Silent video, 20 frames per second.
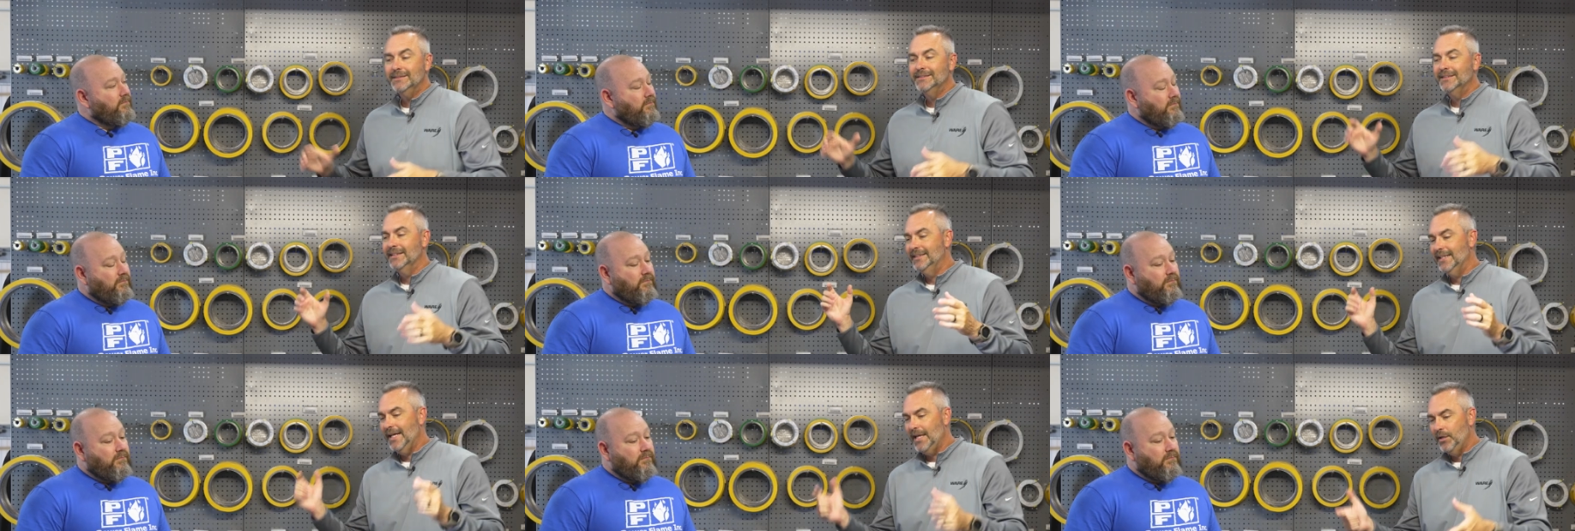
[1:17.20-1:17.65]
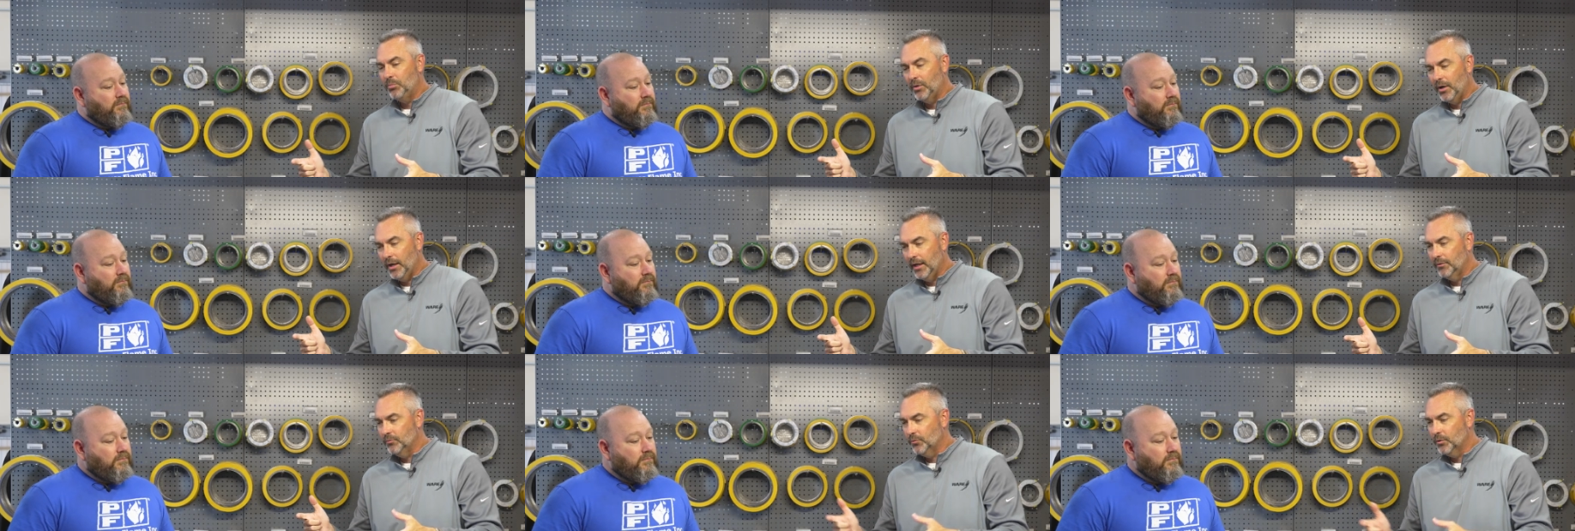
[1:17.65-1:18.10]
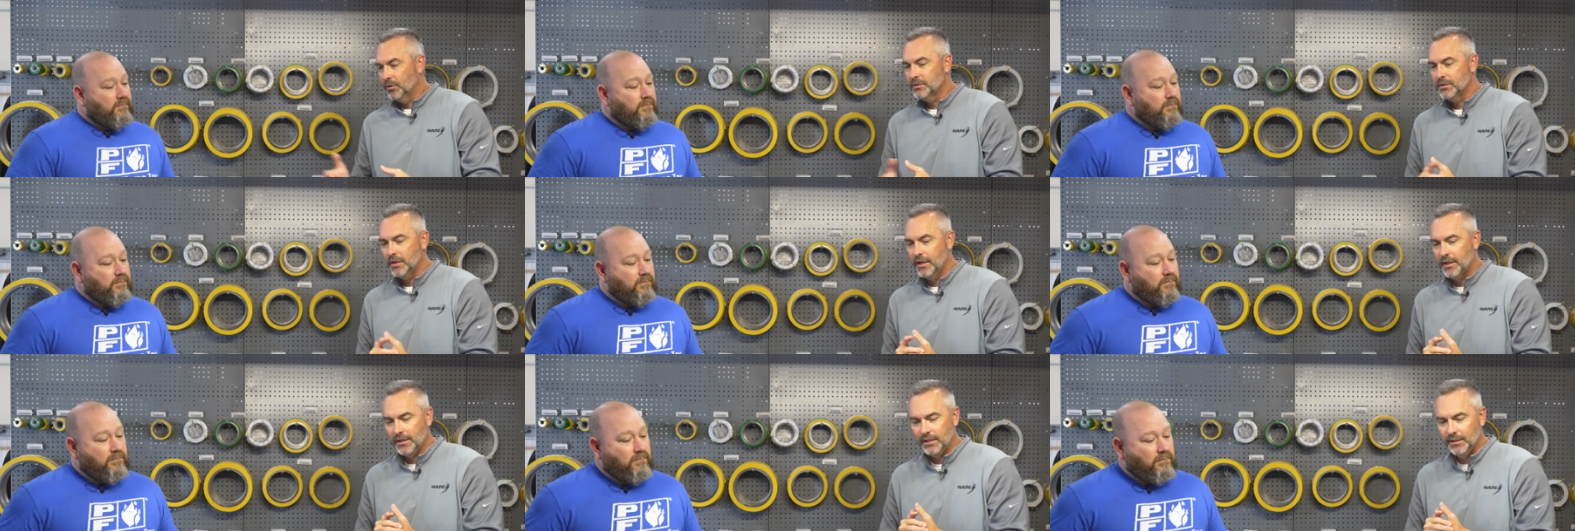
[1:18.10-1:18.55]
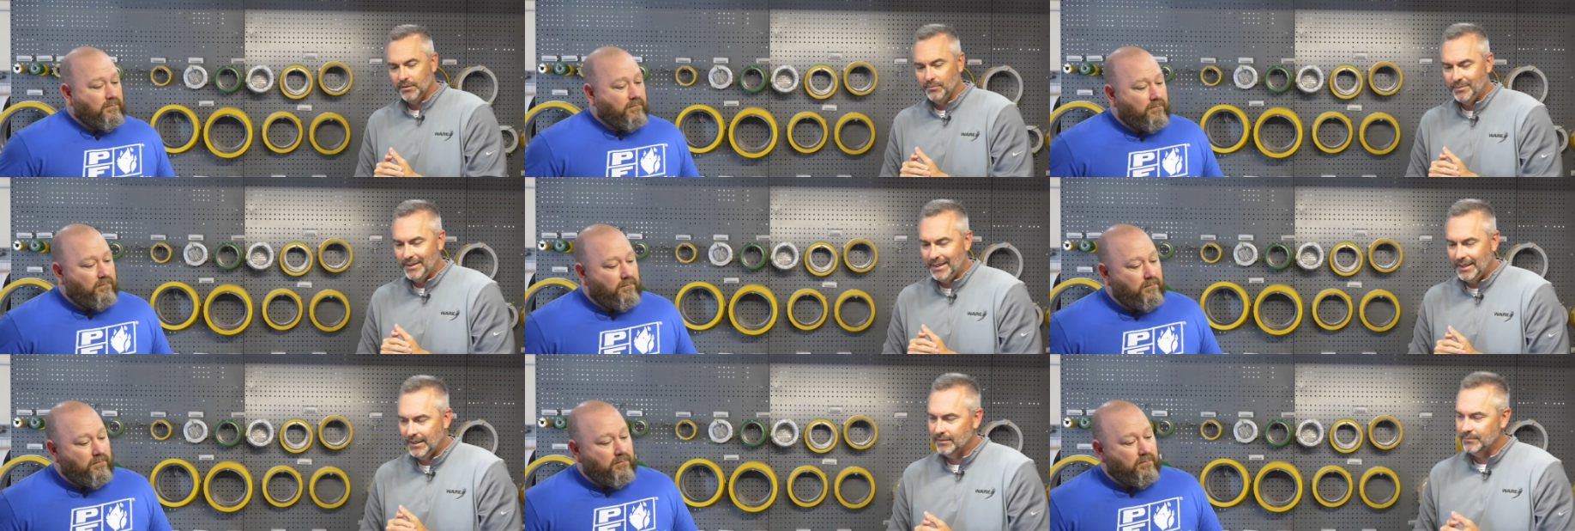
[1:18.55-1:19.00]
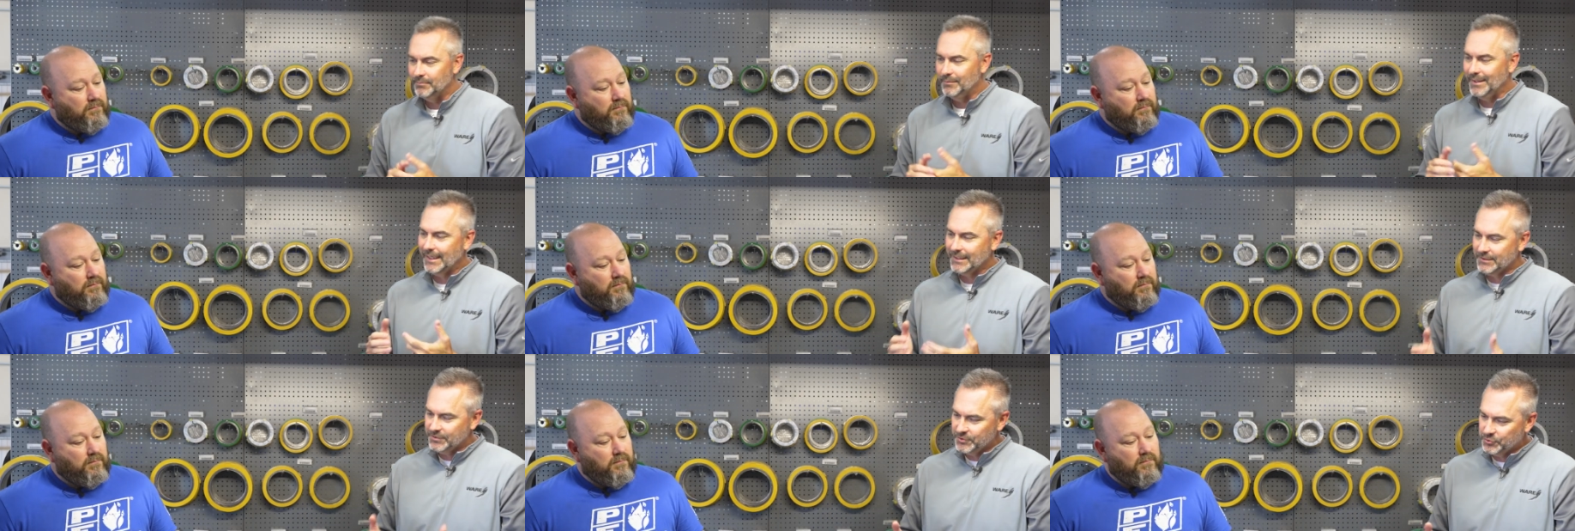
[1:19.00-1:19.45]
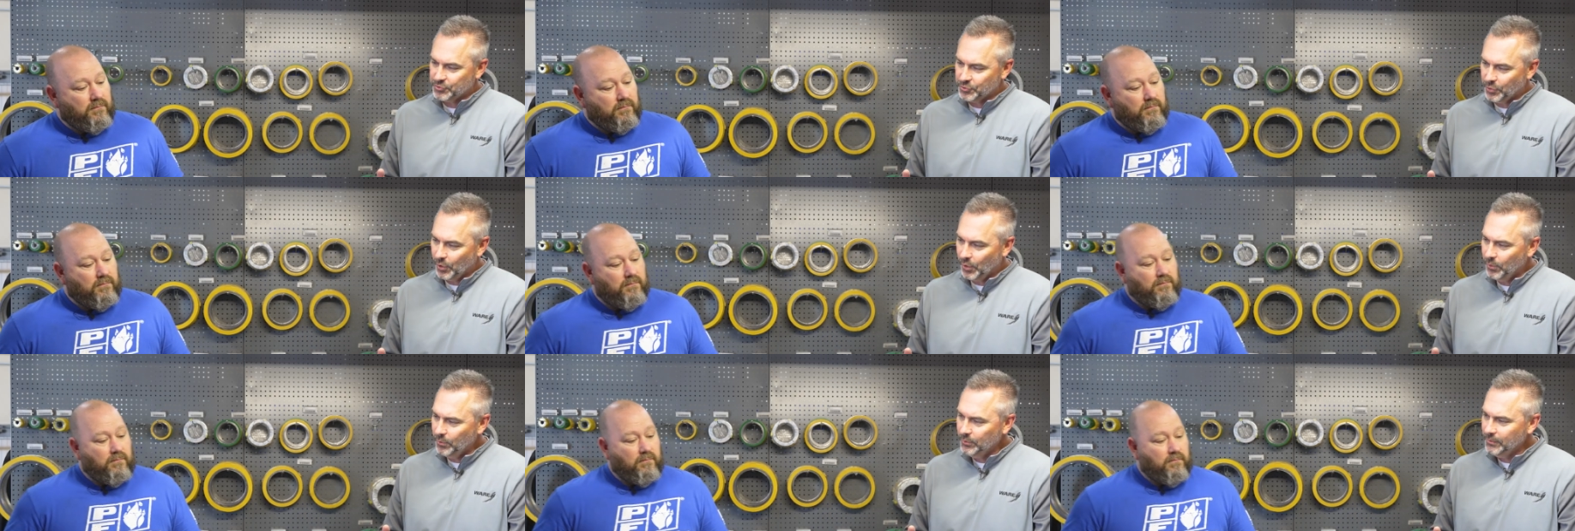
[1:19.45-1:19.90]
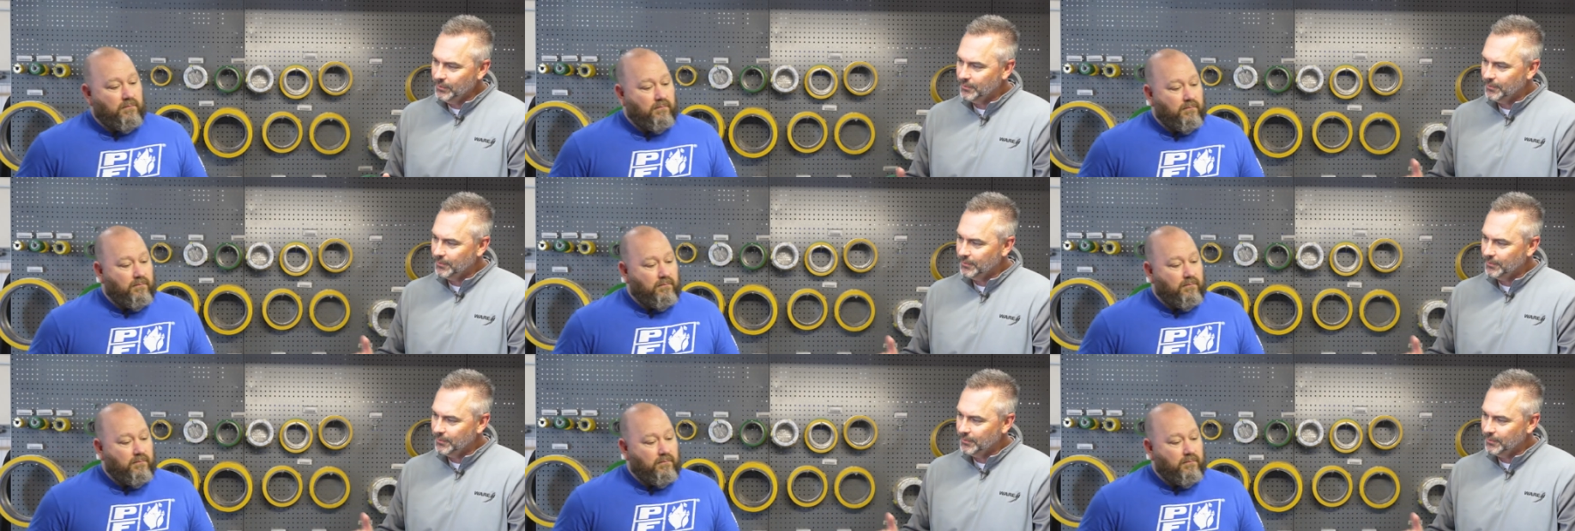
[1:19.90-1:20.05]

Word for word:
Speaker 1: Today, Brian, we're talking about Maxitrol.